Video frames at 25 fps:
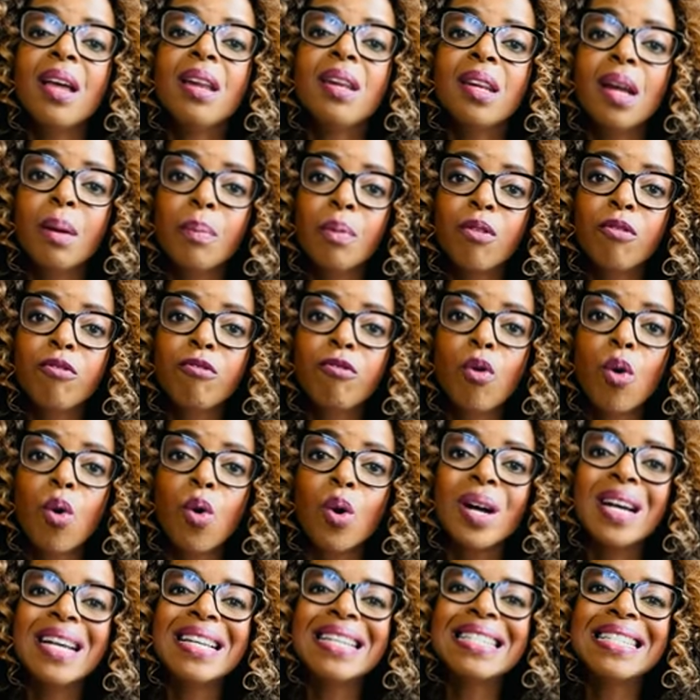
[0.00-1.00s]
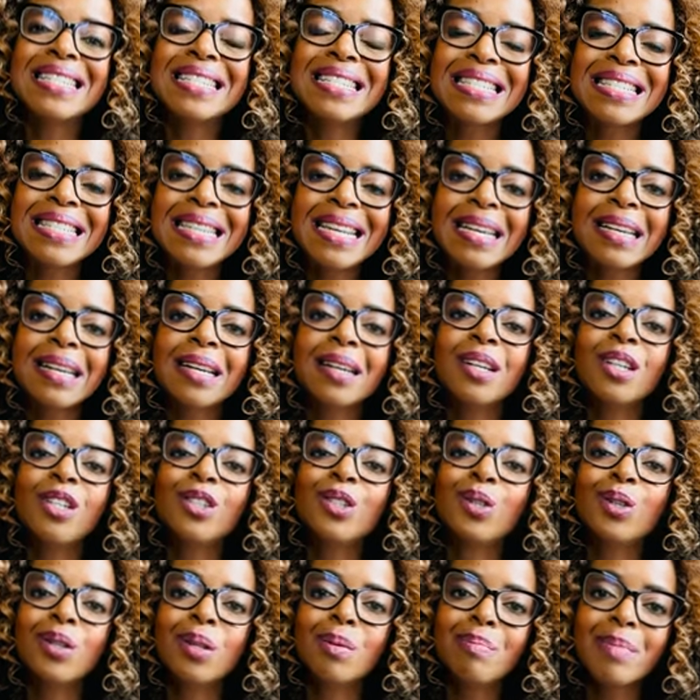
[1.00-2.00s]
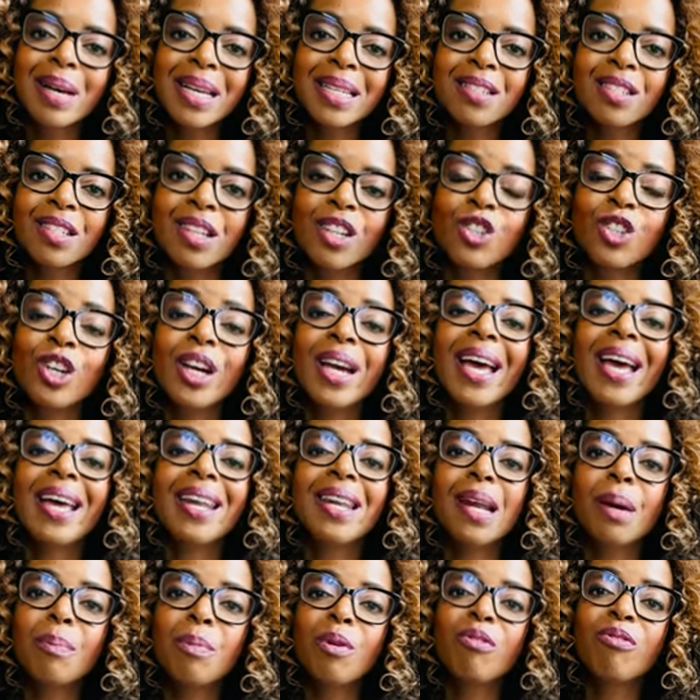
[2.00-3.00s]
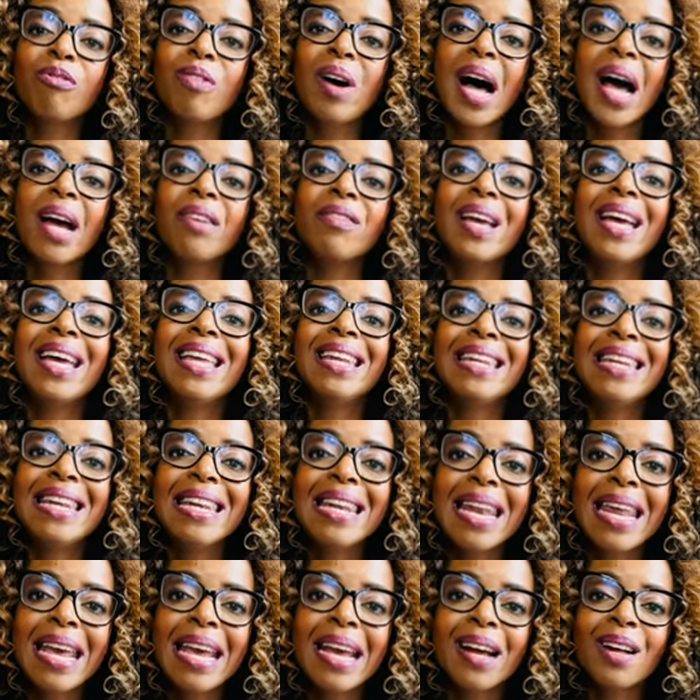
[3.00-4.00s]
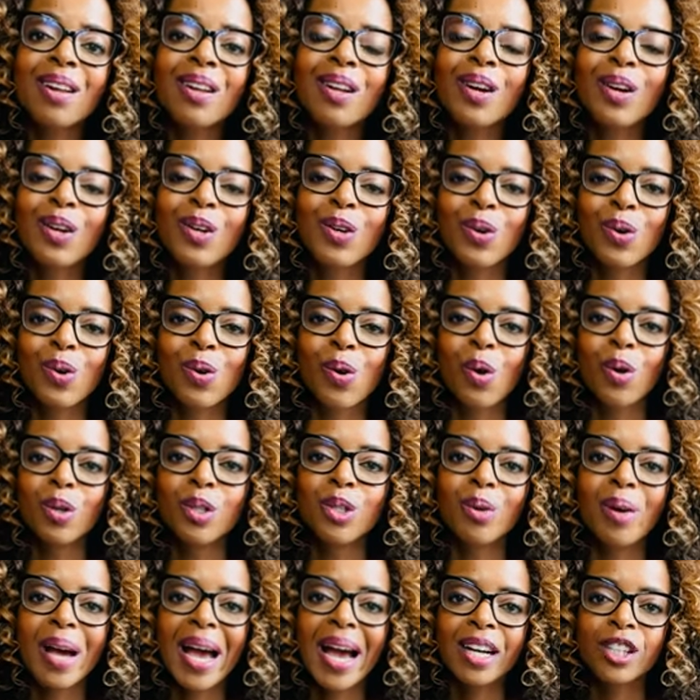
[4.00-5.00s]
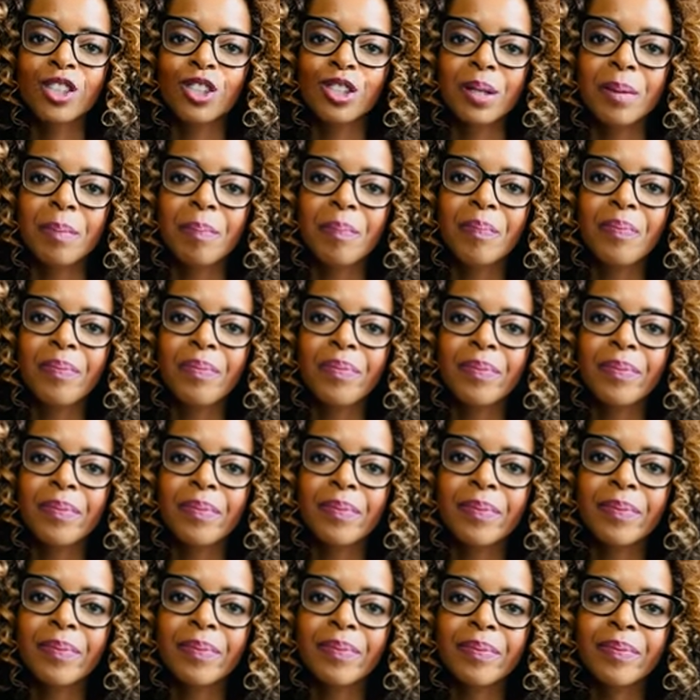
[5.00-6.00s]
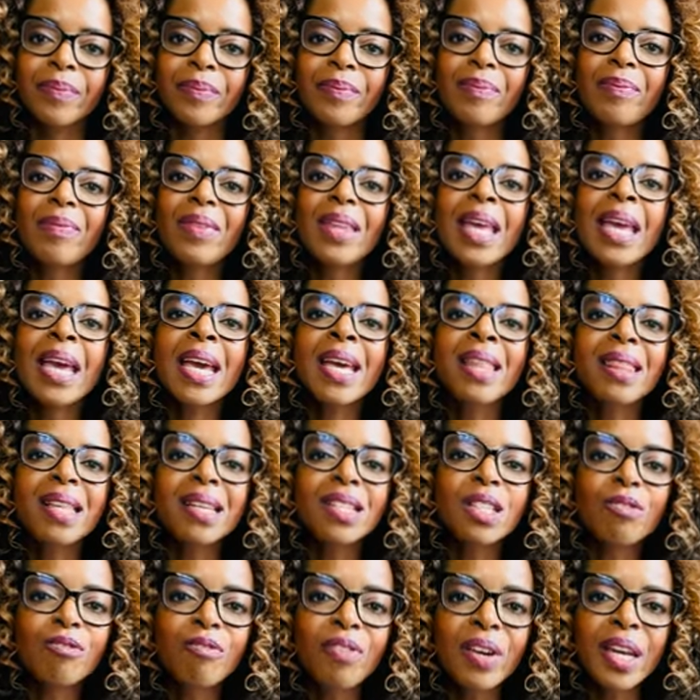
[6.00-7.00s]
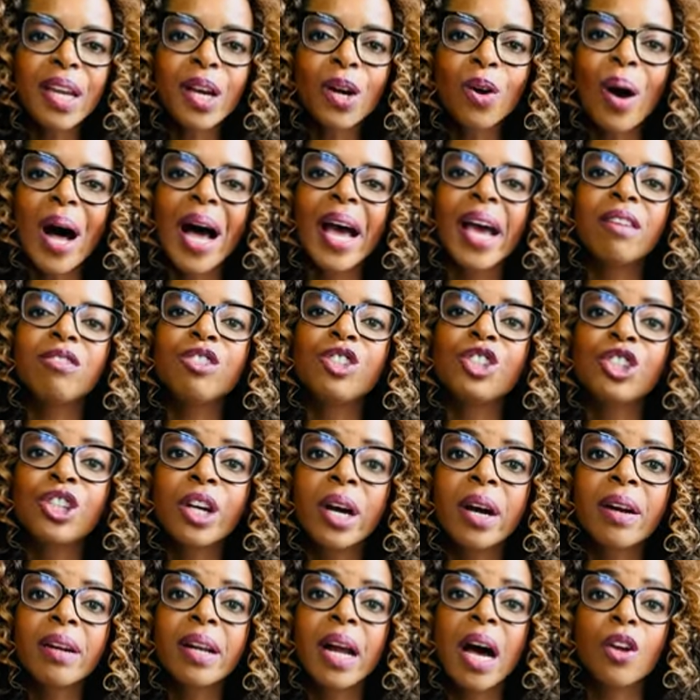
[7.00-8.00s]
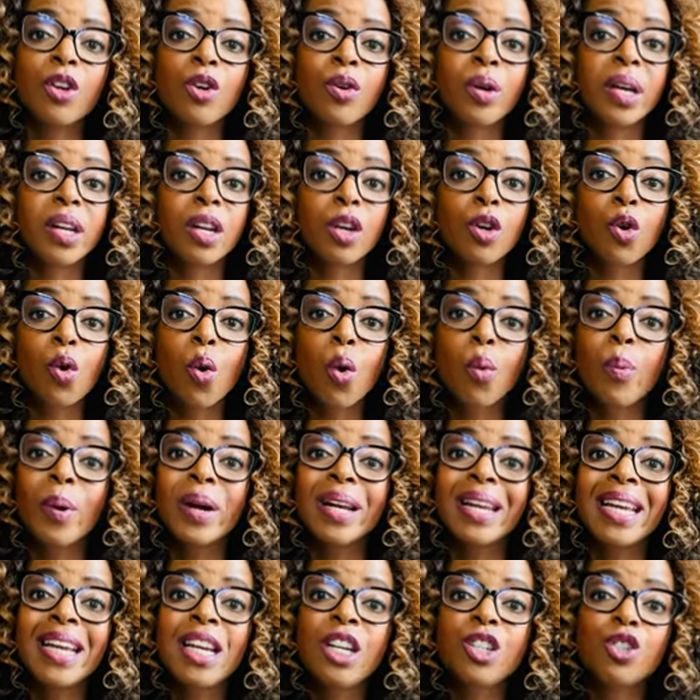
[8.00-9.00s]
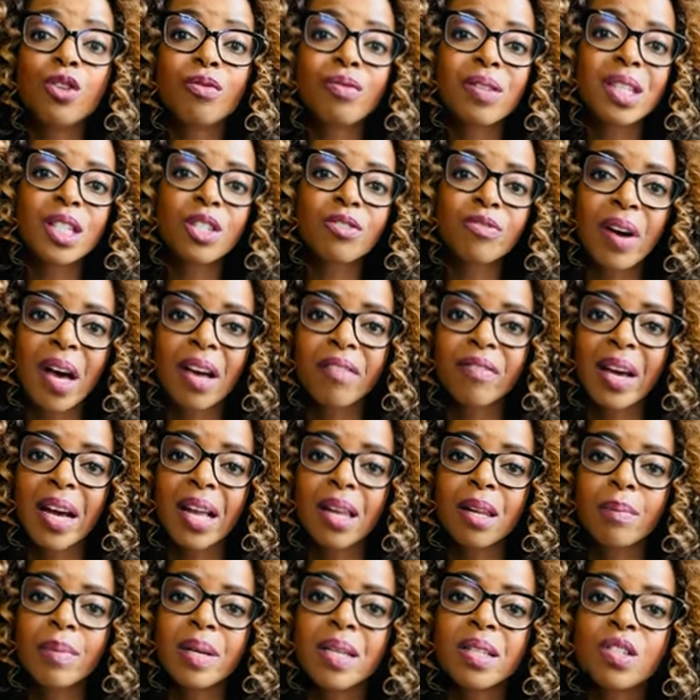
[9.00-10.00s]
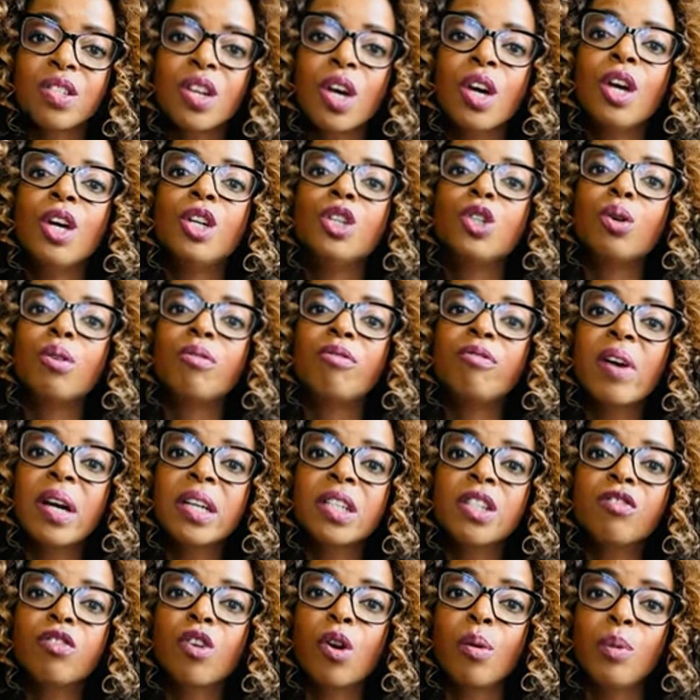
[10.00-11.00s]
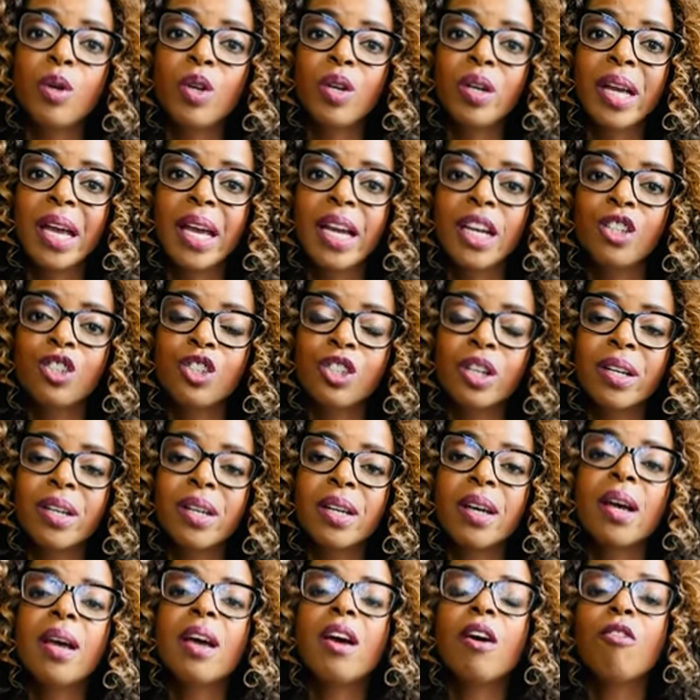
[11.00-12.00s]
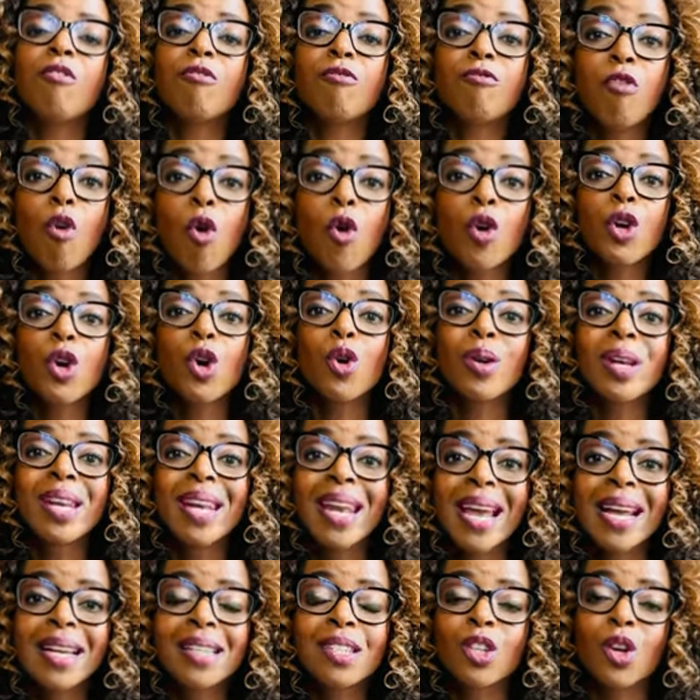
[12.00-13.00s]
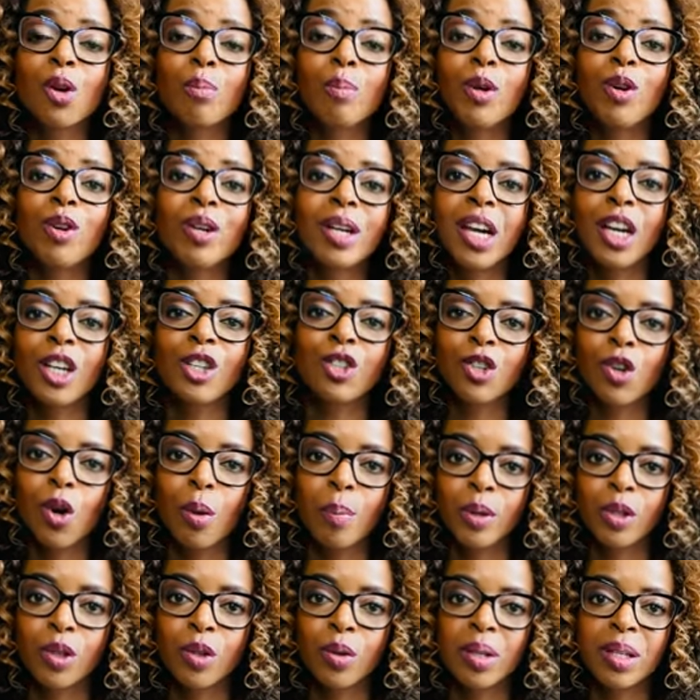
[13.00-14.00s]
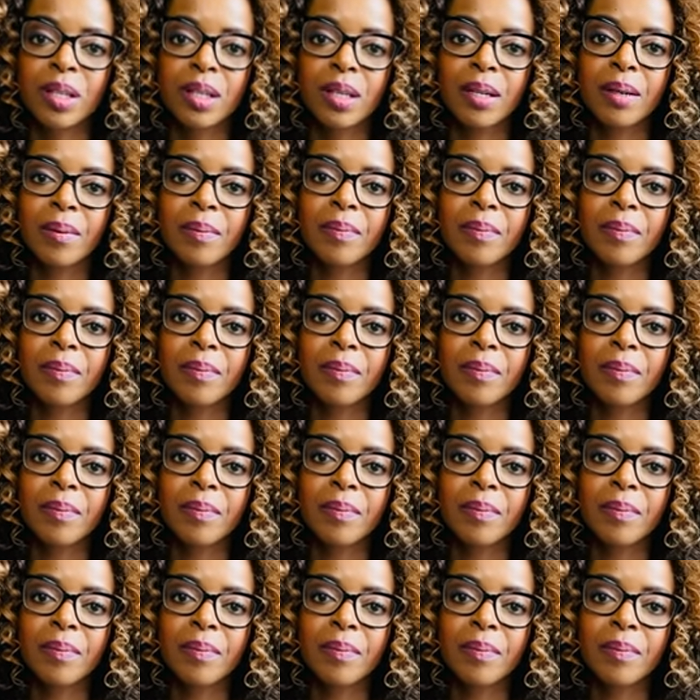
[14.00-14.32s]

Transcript: Number 4, stick to the message. And number 5, nail your call to action. In this video, I have shared how you can incorporate each of these 5 elements to effective communication for your next communication opportunity.